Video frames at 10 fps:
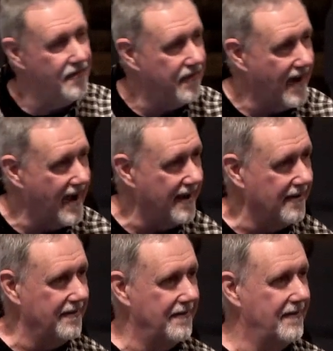the
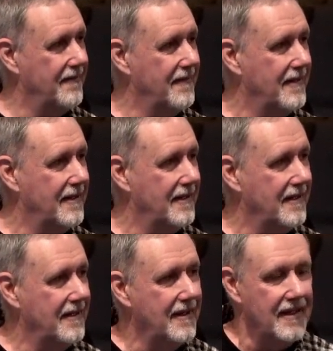fire.
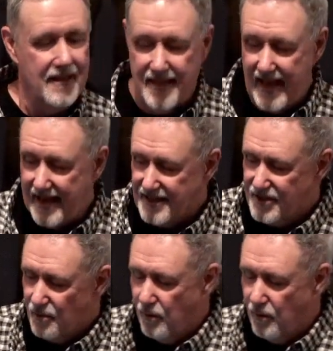That's